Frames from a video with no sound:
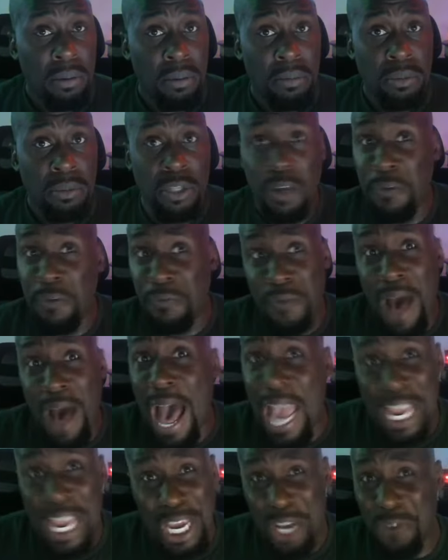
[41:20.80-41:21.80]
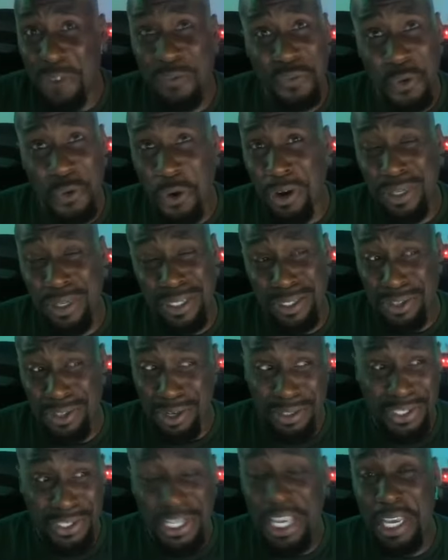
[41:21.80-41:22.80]
defying forces are
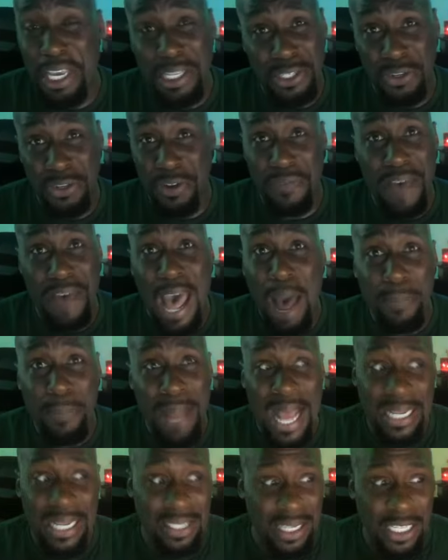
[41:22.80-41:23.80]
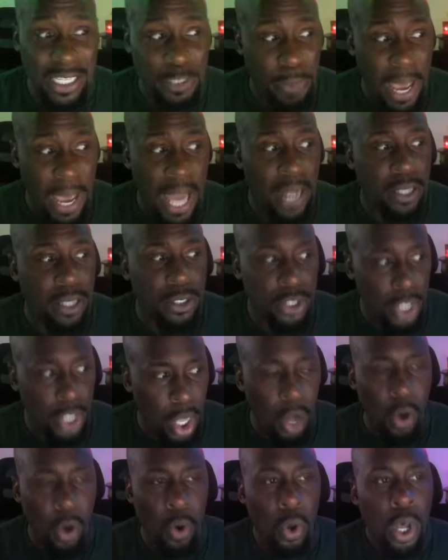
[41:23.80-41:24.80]
seeking to divide blacks and Hispanics.
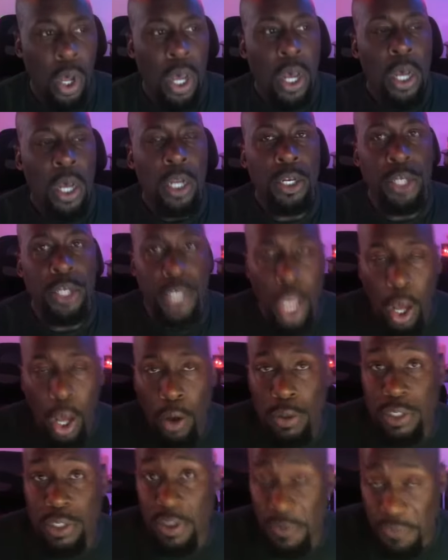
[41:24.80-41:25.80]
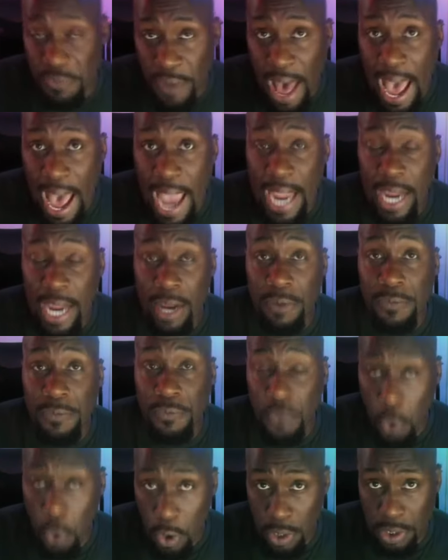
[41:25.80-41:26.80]
No, those defying
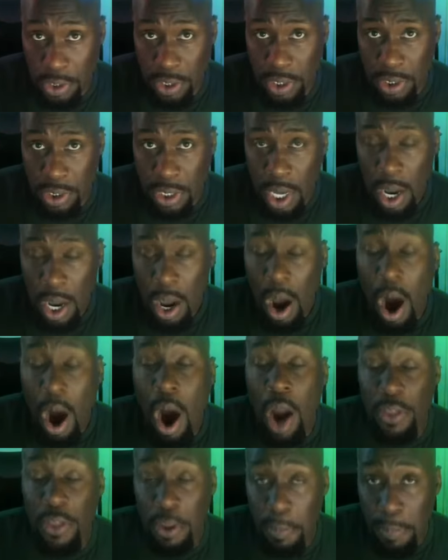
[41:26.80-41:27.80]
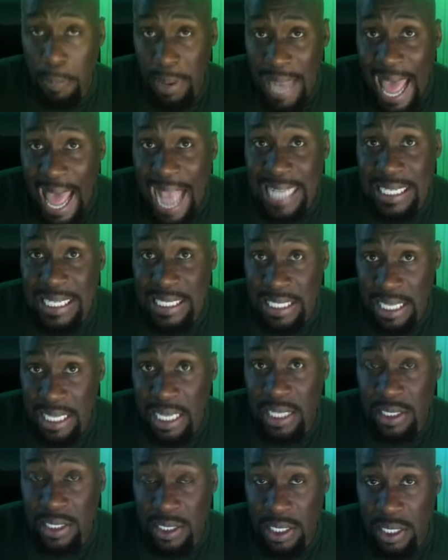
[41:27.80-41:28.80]
forces are the black
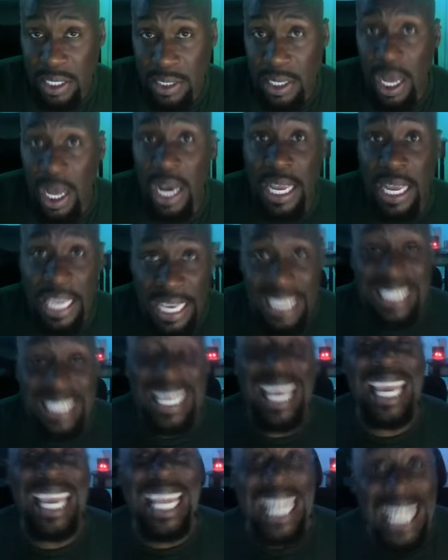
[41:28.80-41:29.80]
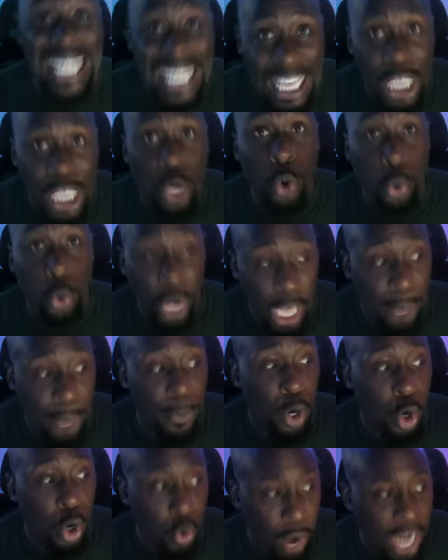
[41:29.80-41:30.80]
citizens against illegal
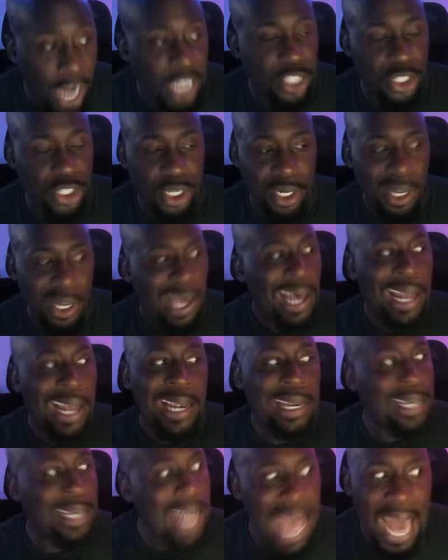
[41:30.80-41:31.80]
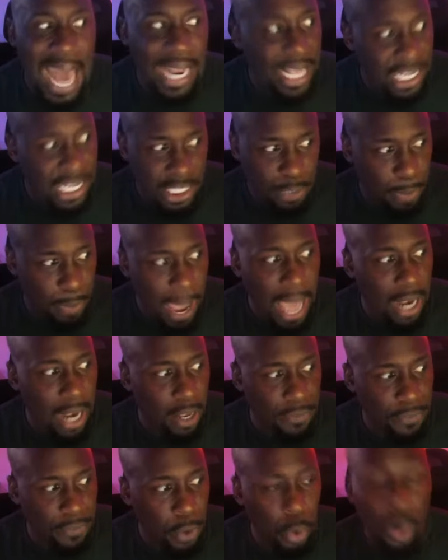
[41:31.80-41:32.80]
immigration, not
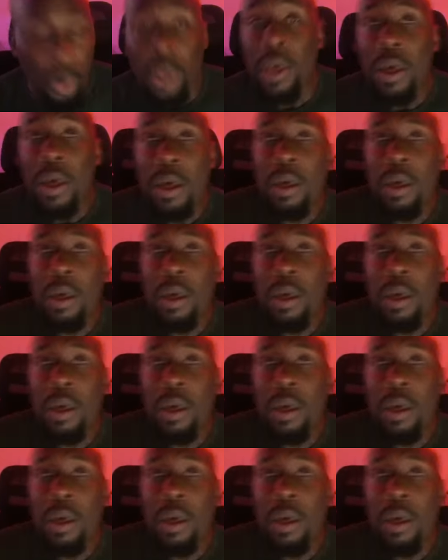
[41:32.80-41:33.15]
Hispanic folk.